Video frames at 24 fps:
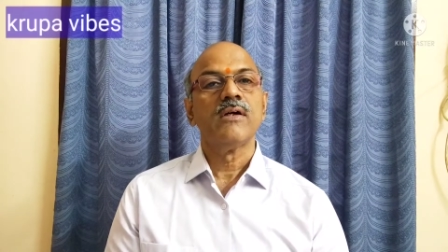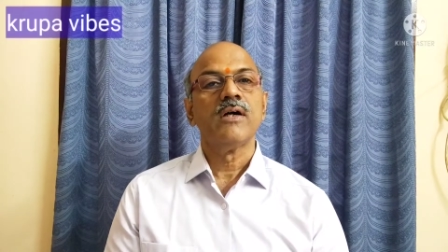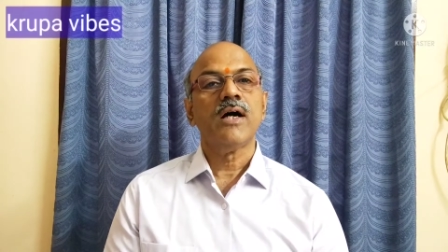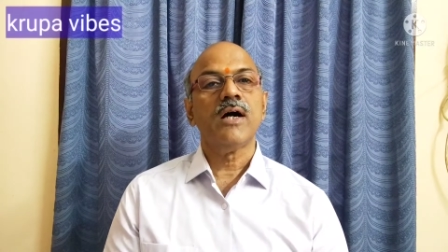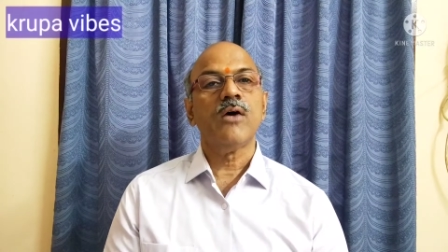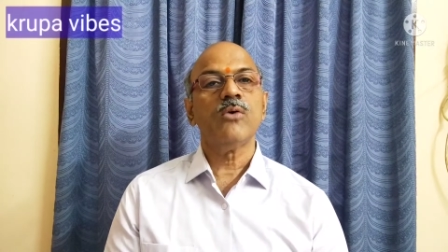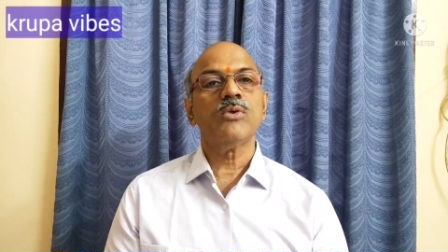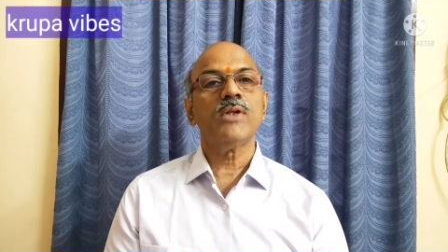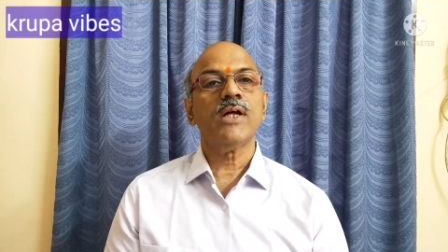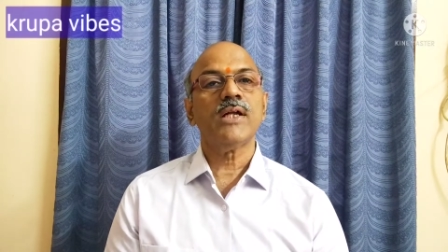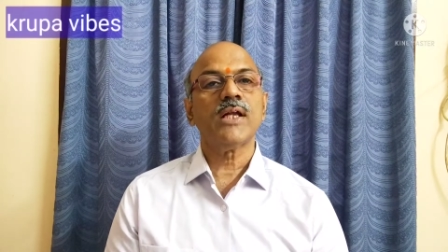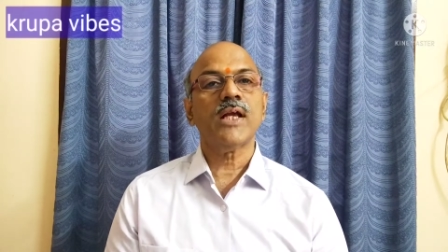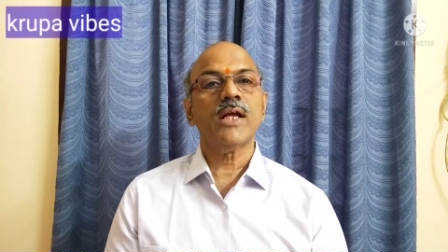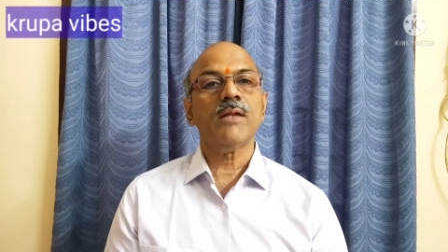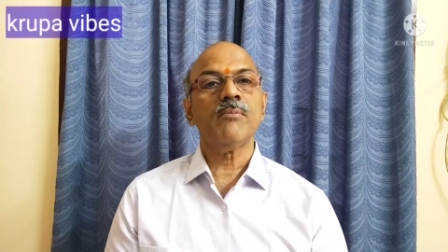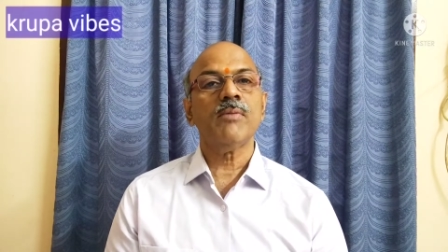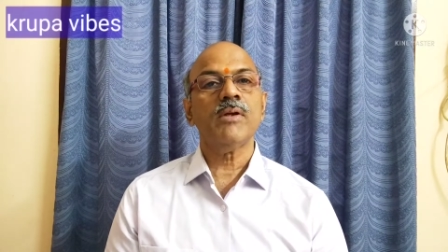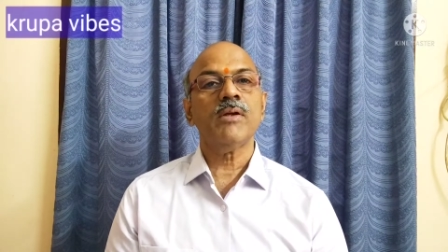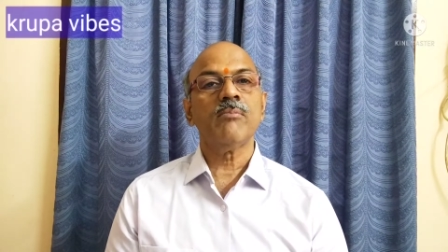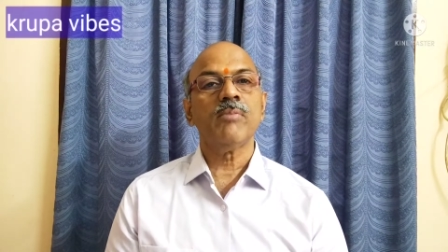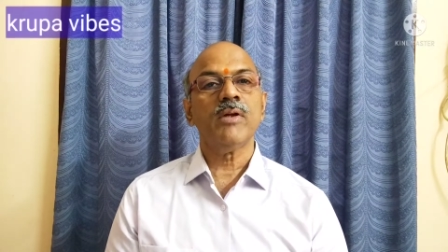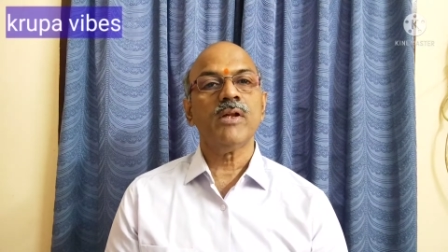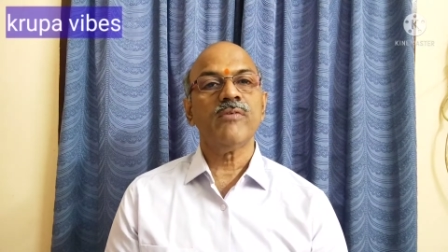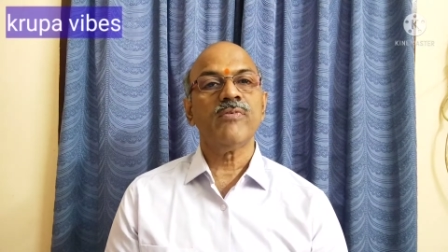How that can
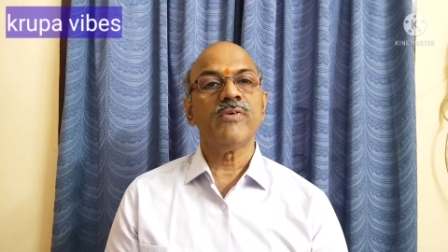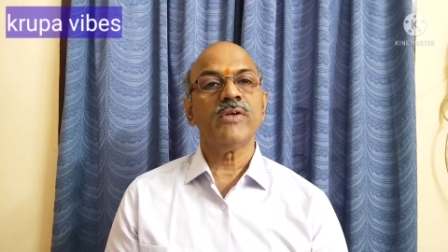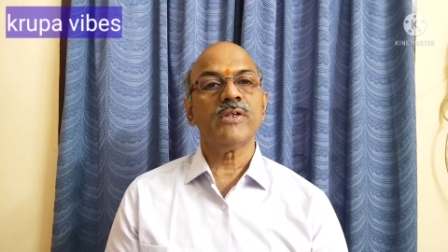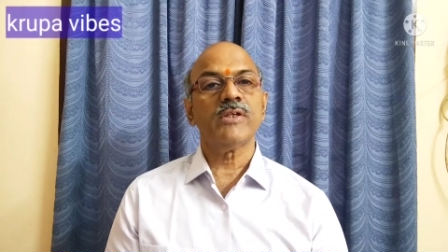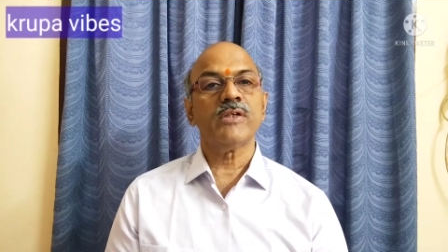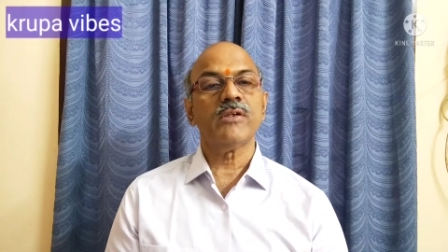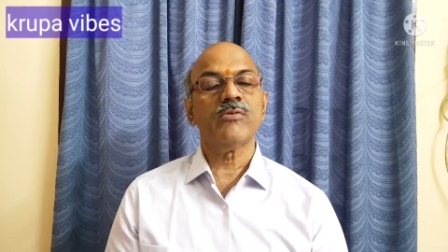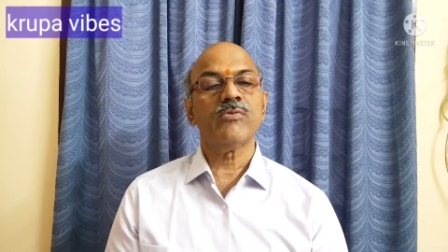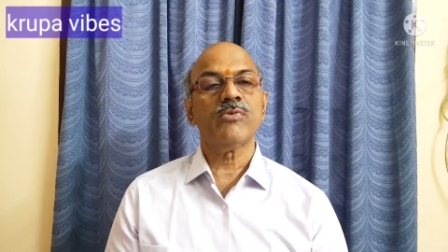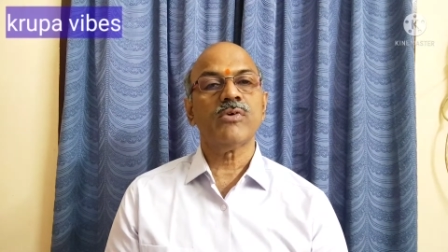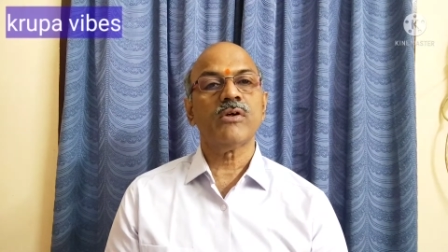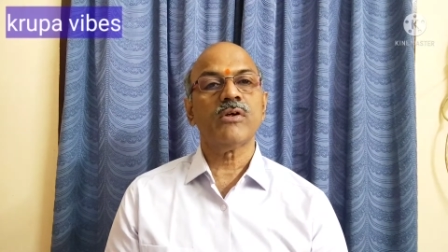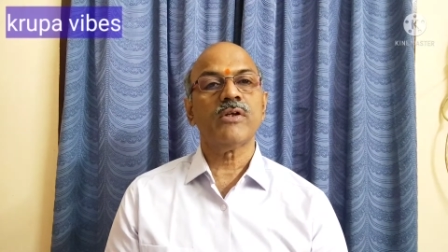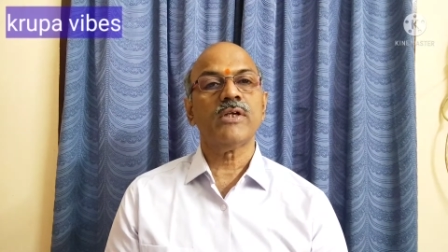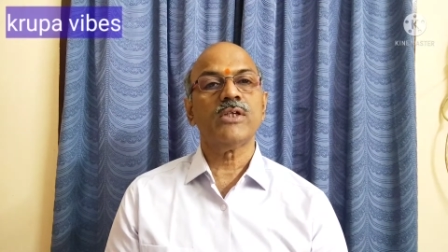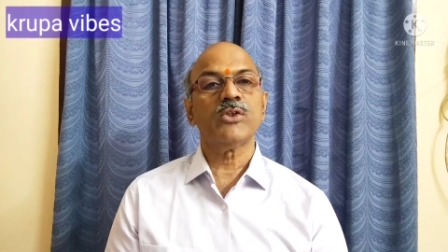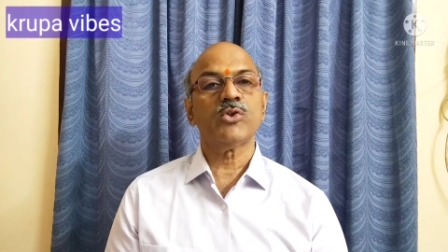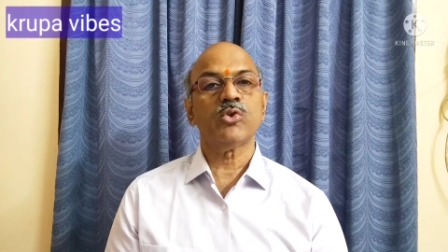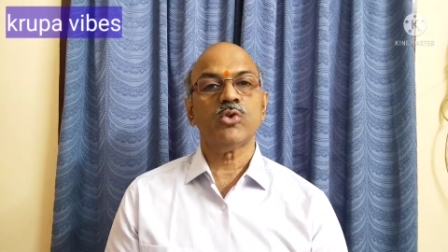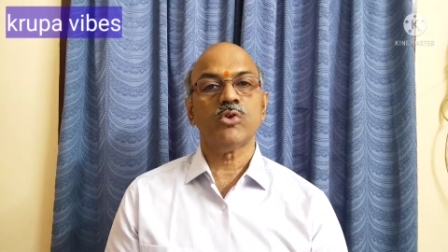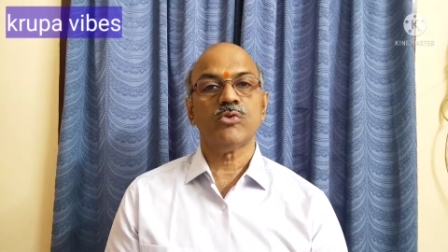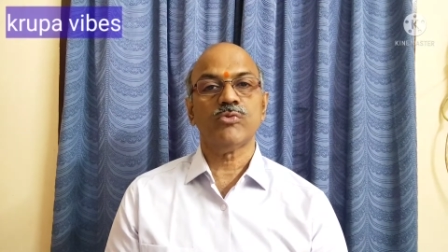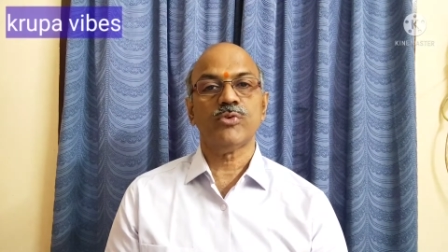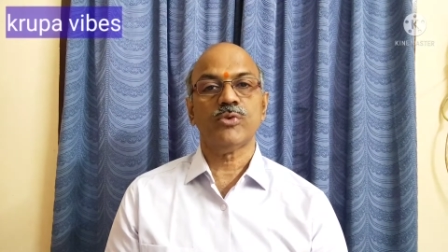be beneficial for
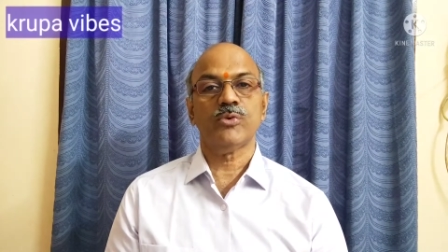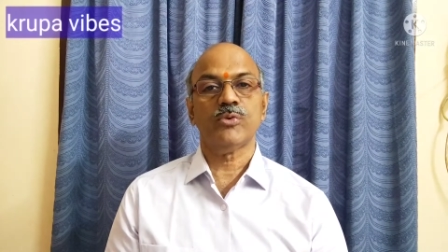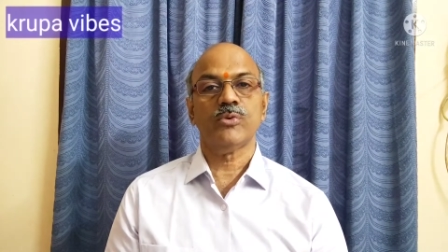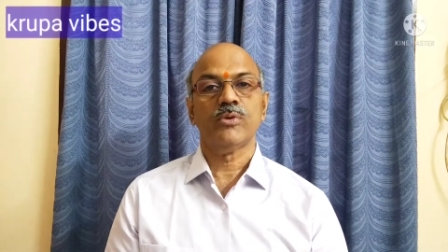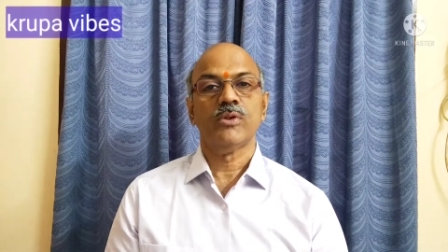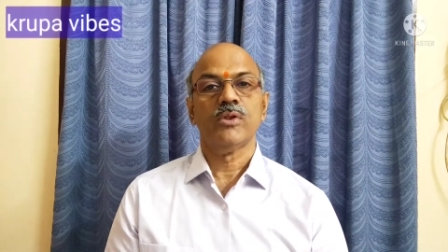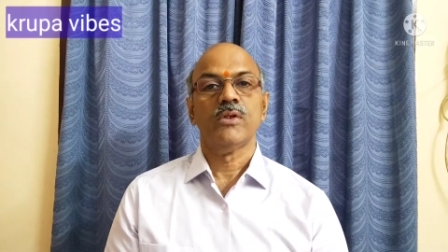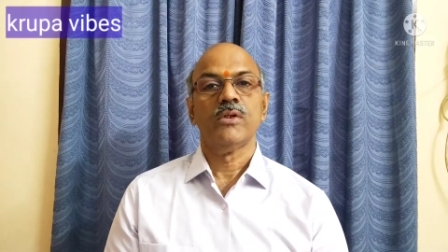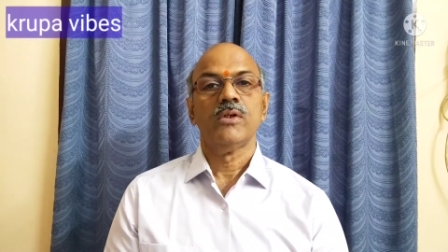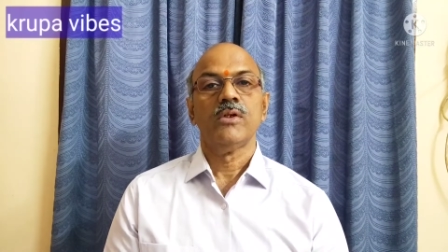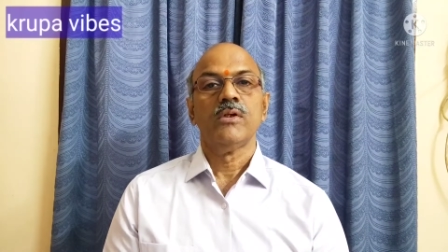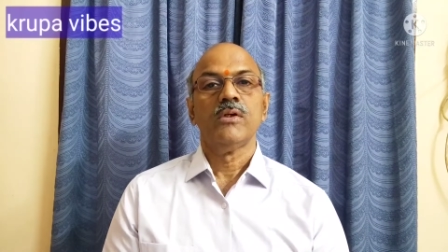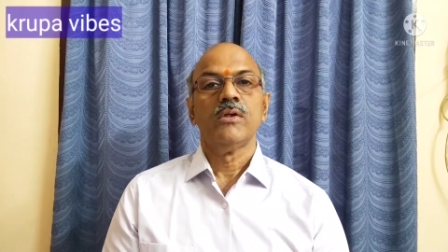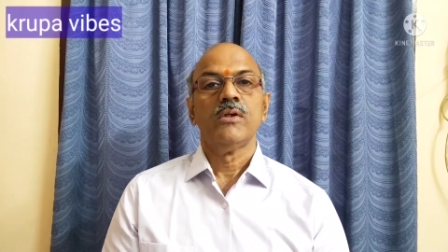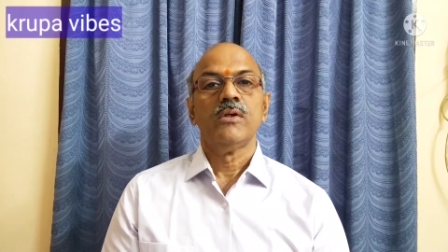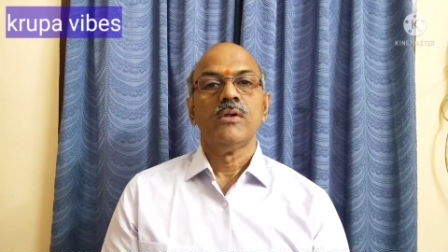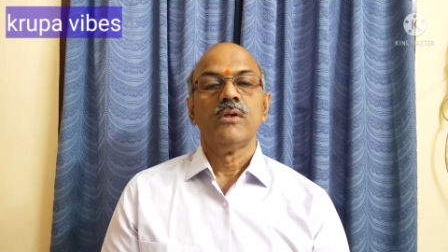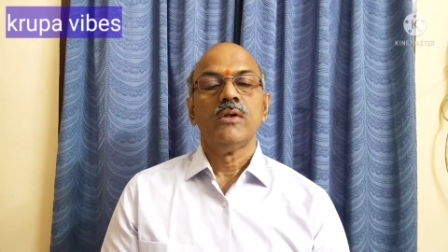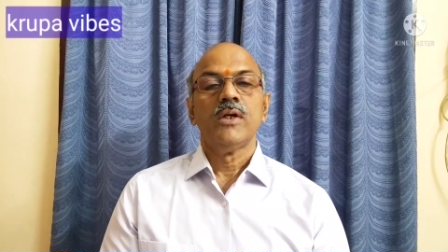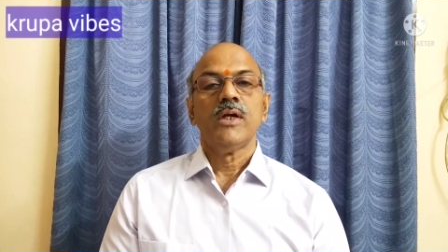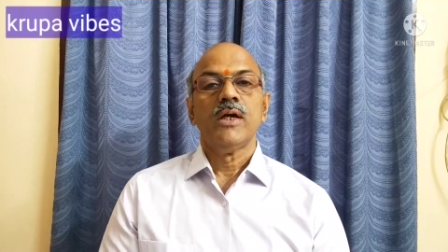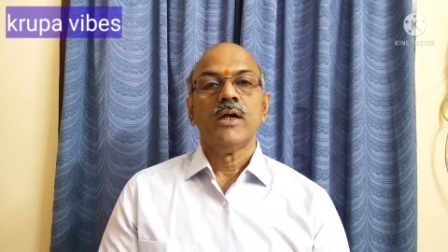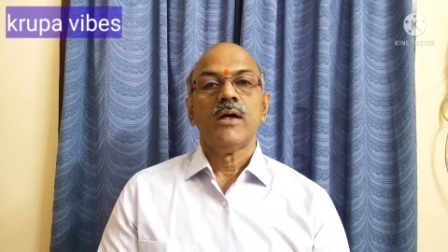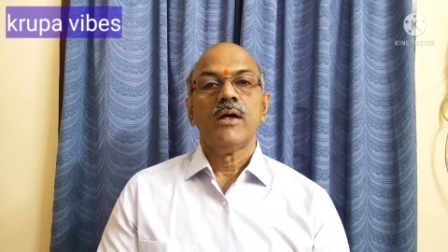each one of
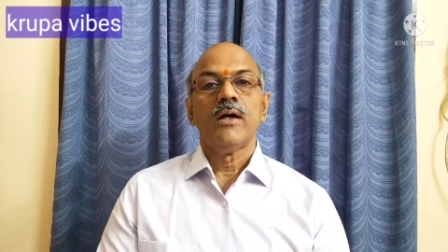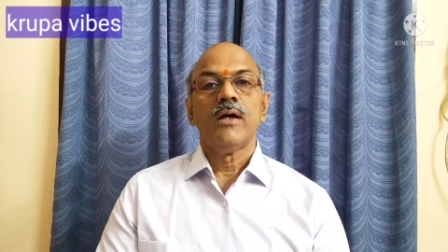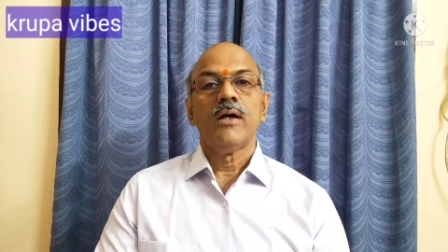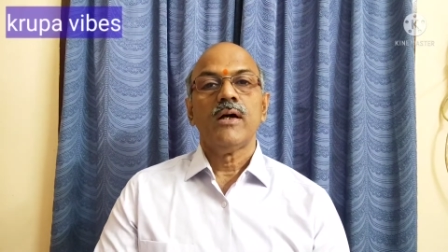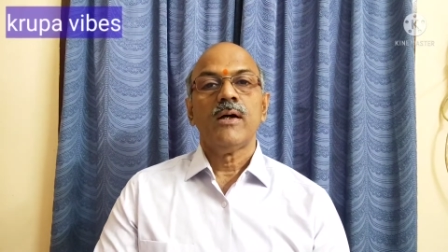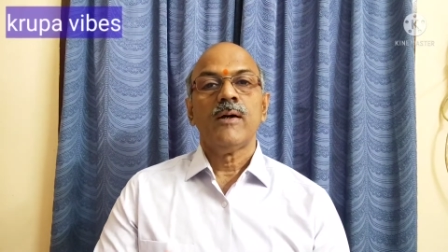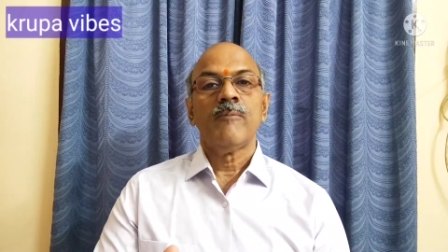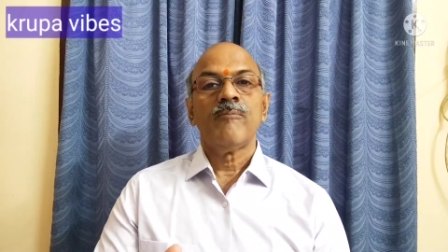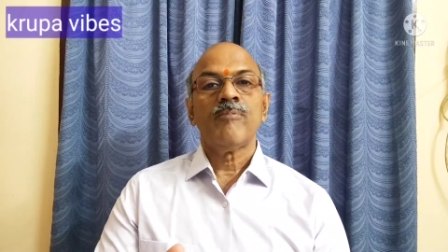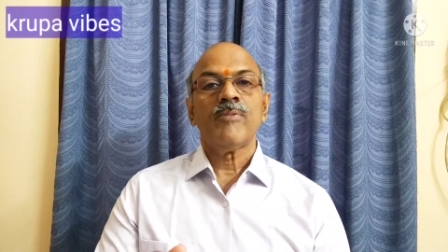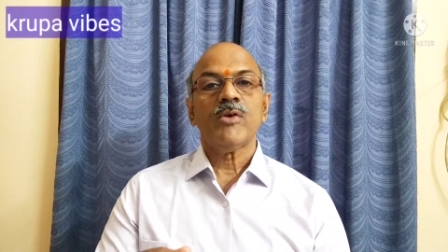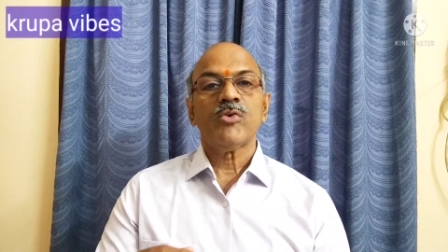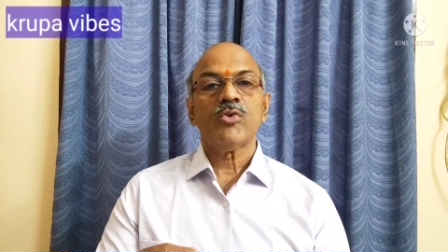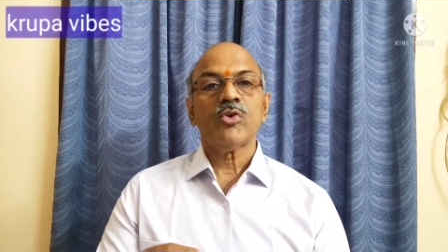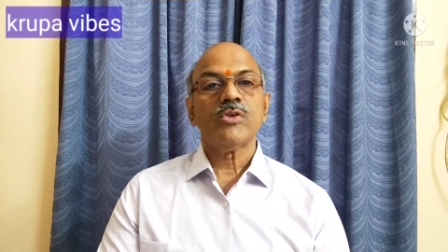you.